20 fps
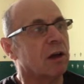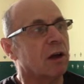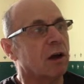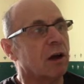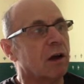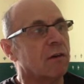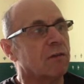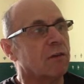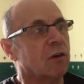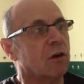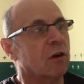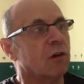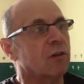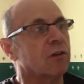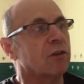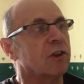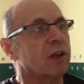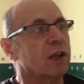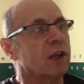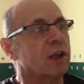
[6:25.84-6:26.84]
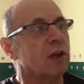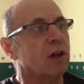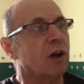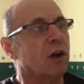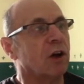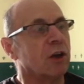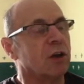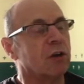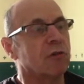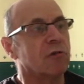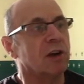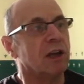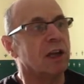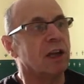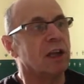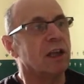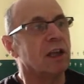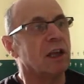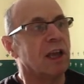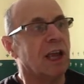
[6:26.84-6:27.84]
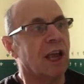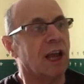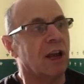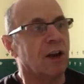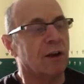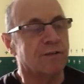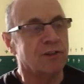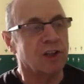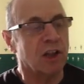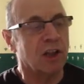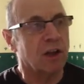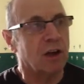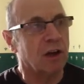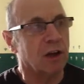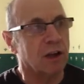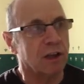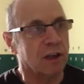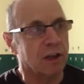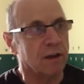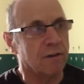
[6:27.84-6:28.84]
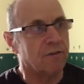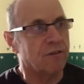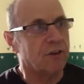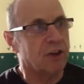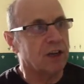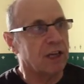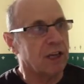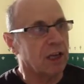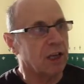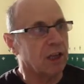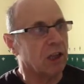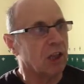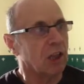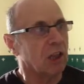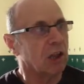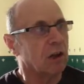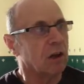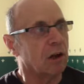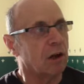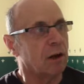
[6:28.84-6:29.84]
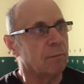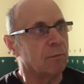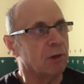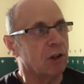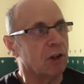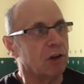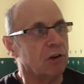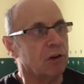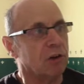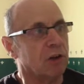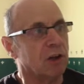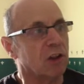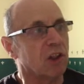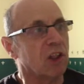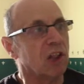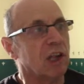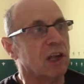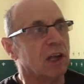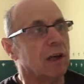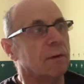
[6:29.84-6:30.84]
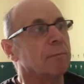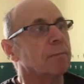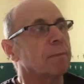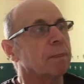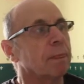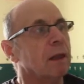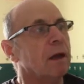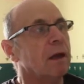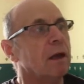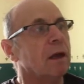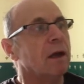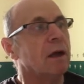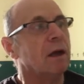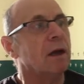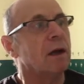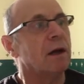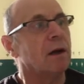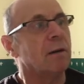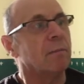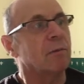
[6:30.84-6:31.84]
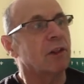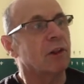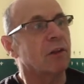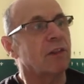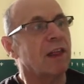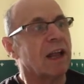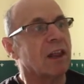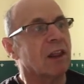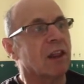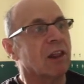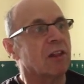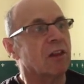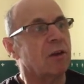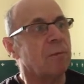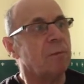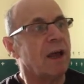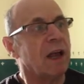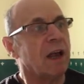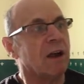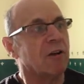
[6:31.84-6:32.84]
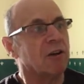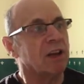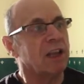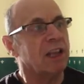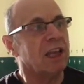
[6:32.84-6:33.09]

I've got the light green hen. I've just coloured it for ease so you can see it. So that's the pairing.